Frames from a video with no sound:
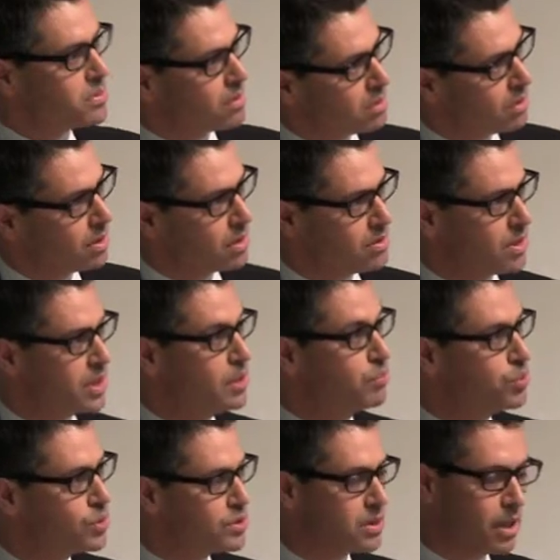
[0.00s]
is a, is a
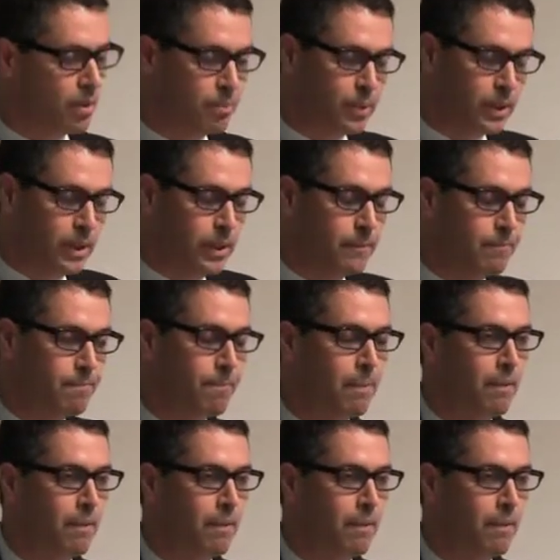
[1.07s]
kibbutz company,